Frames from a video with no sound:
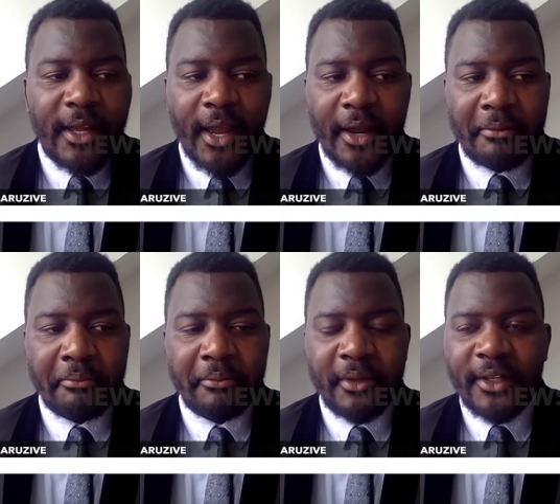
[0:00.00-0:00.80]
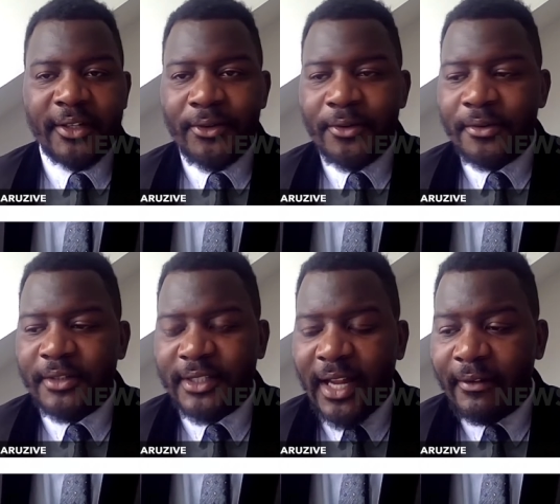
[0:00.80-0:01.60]
um, you
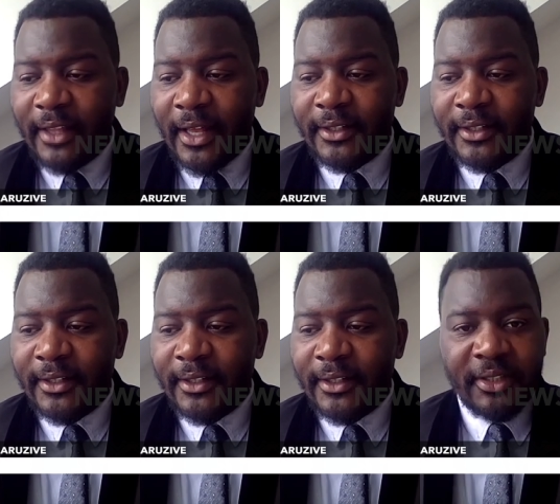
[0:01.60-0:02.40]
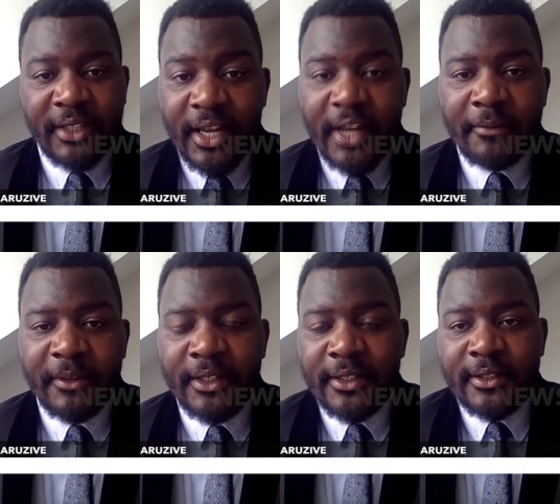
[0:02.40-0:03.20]
discover that here
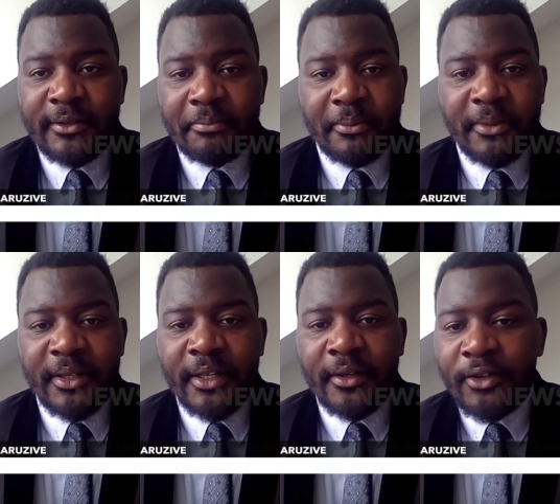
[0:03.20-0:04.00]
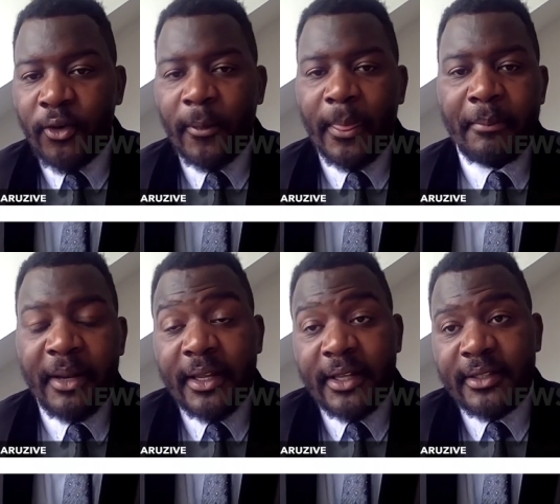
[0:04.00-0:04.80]
he is, you know,
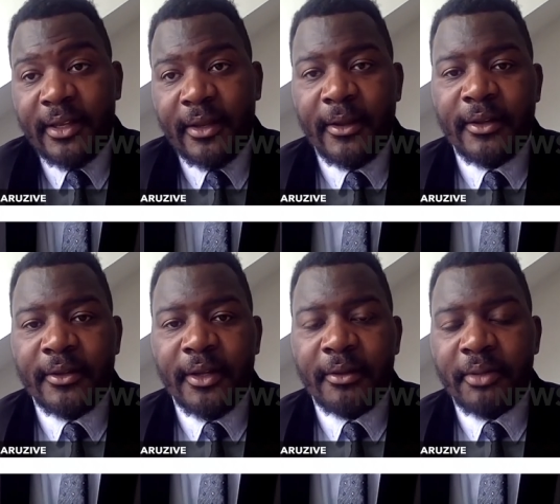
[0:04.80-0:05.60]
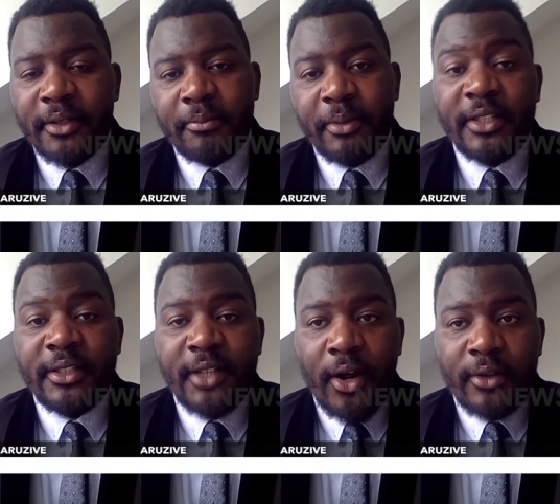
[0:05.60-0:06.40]
playing as a, a
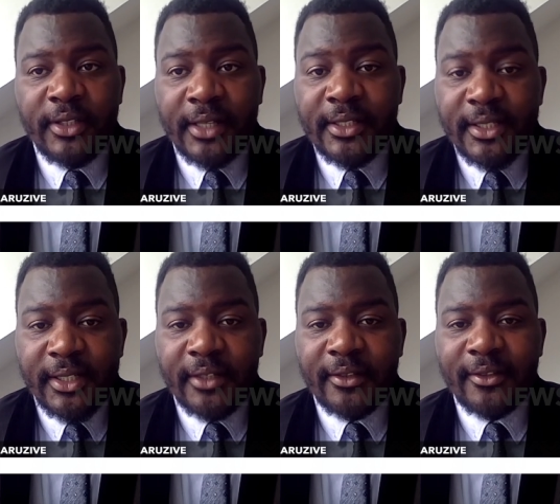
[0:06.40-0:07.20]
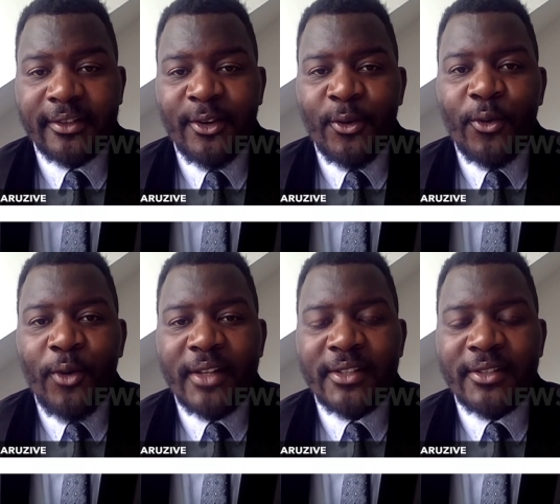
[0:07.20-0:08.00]
political tactician who
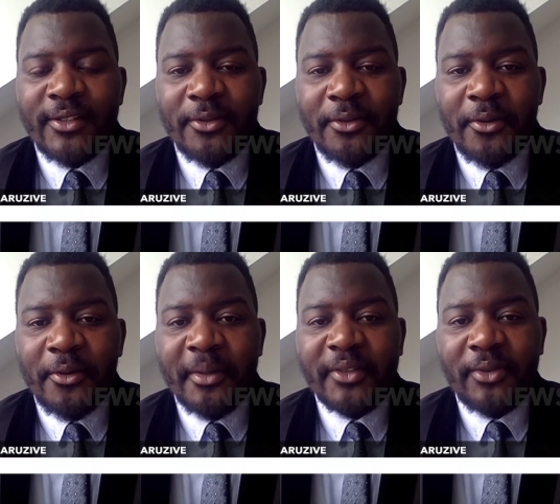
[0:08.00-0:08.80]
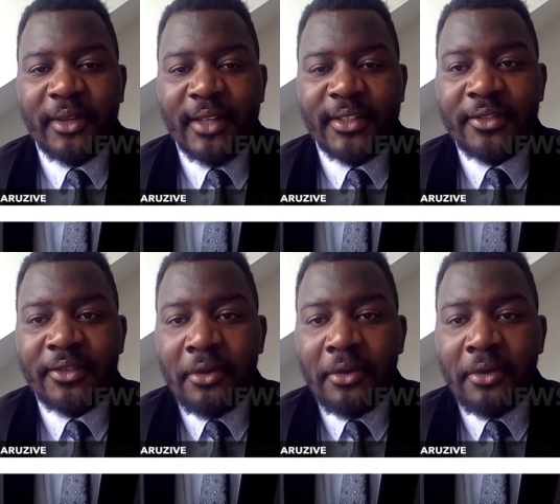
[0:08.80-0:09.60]
wants to make sure that he
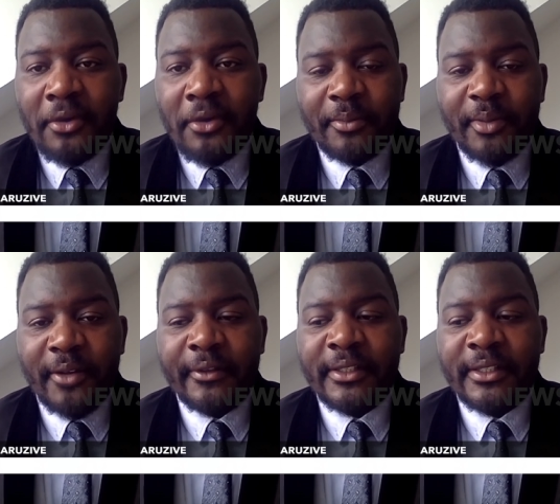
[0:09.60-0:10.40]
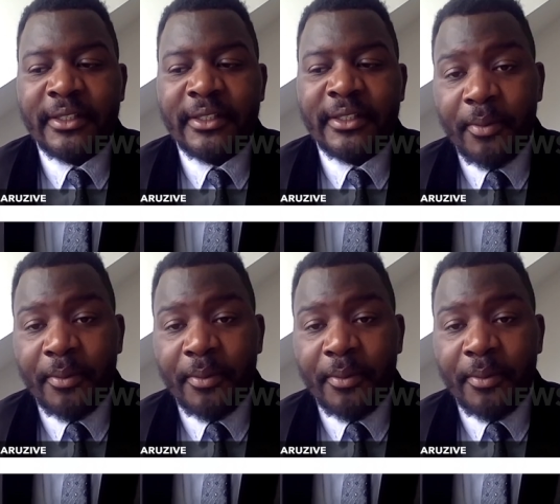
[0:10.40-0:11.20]
knows that PF is highly
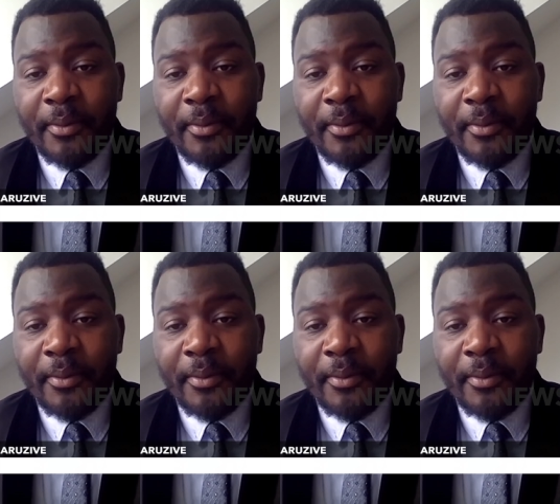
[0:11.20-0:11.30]
unpopular,